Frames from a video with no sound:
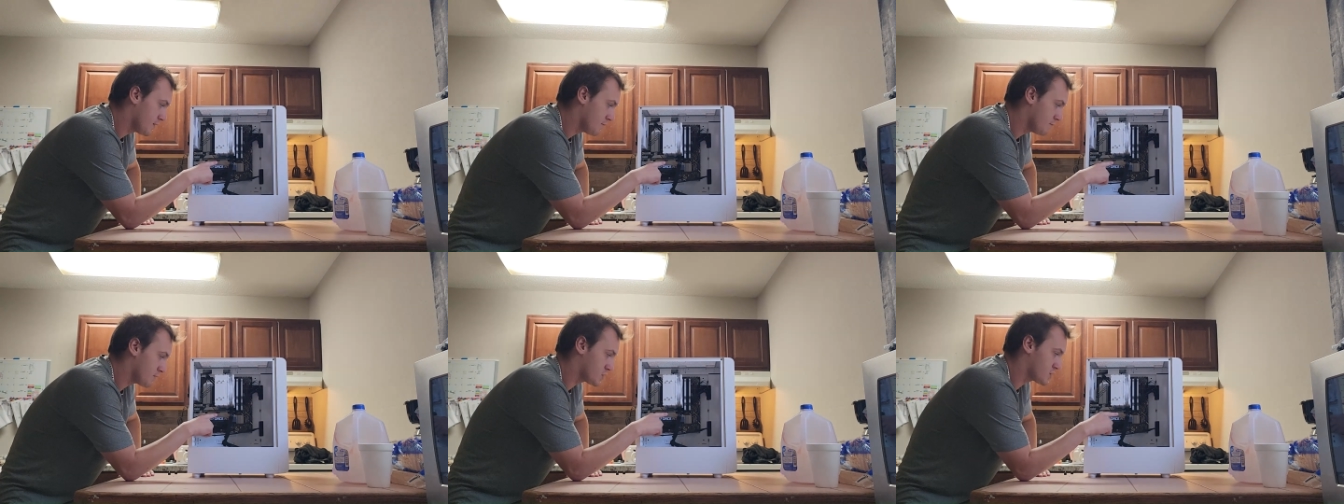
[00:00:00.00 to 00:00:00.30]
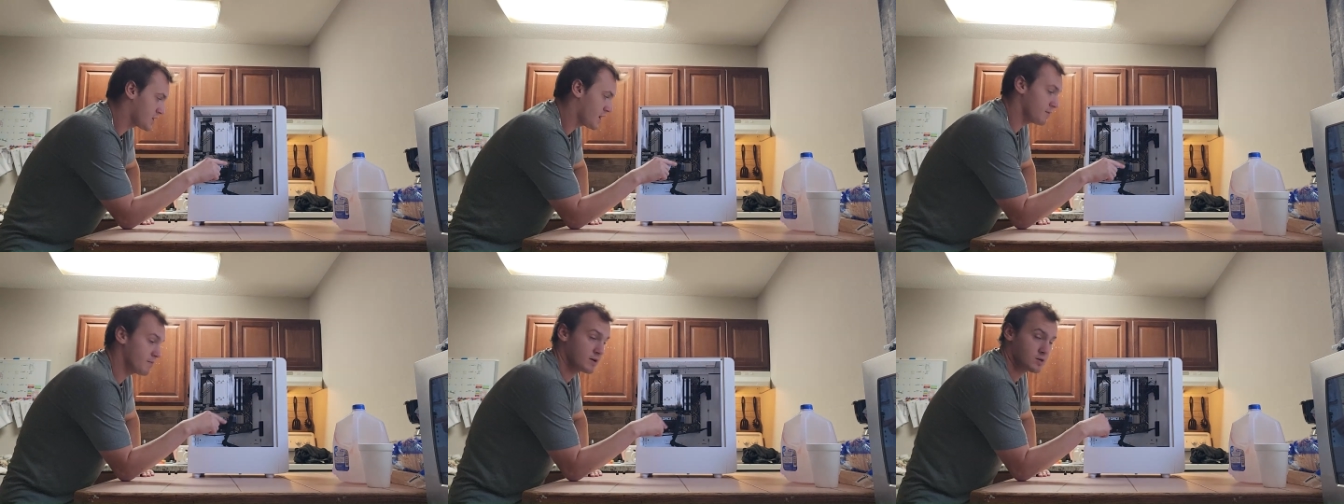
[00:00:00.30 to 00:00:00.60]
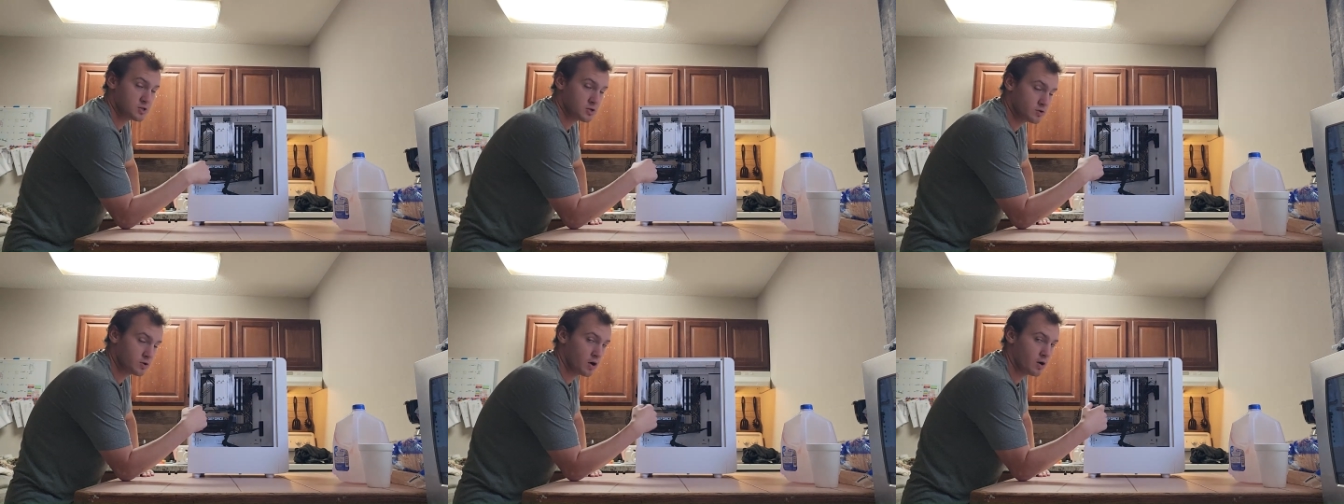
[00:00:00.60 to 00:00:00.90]
but you gotta make
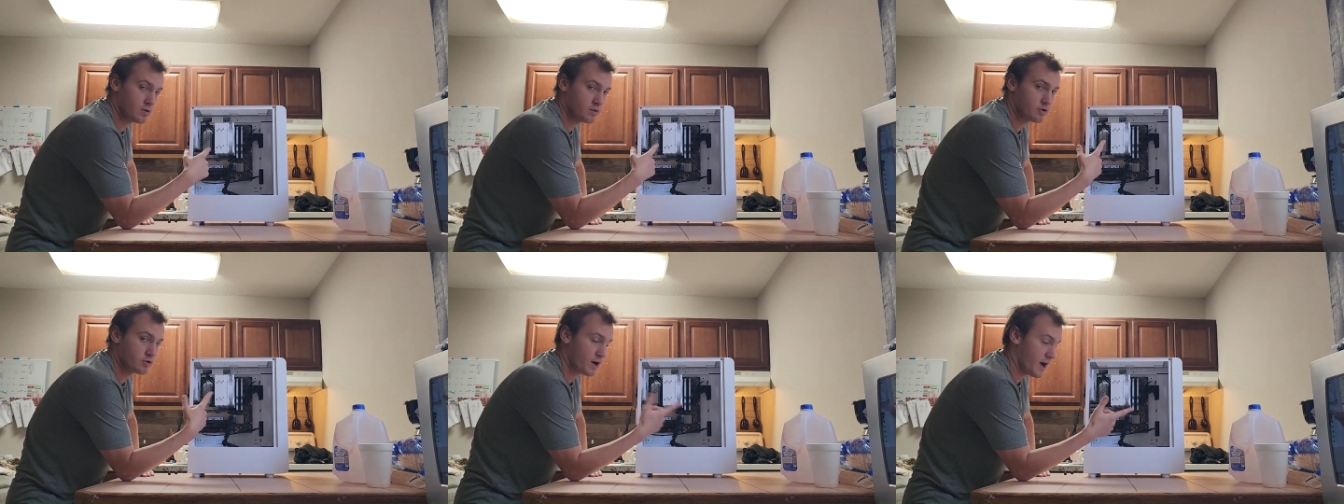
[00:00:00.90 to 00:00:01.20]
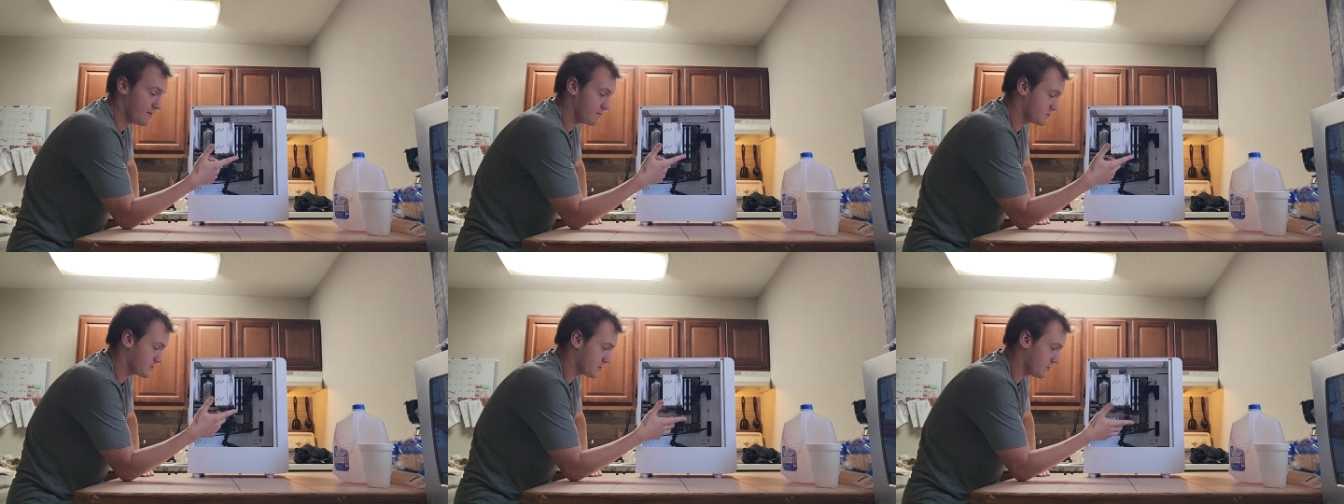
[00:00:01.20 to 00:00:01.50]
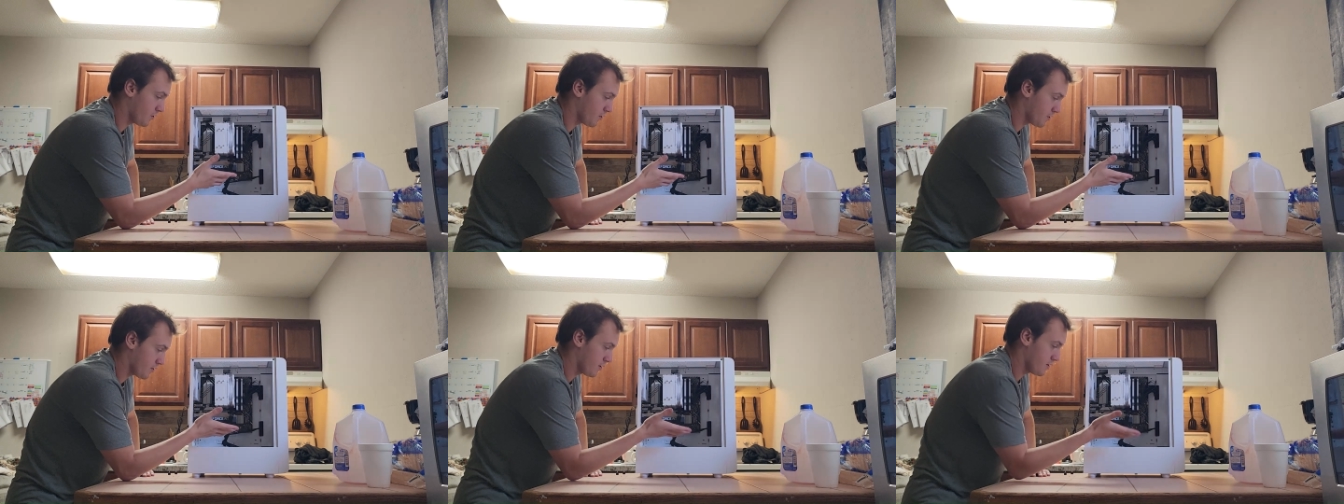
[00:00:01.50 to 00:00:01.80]
sure the other graphics
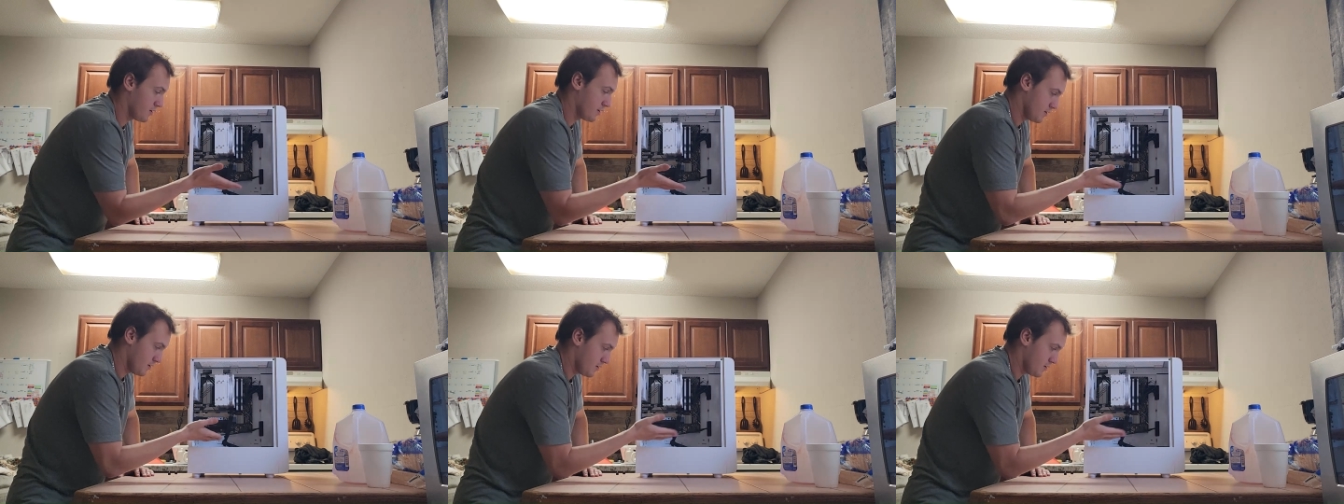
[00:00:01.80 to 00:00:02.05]
card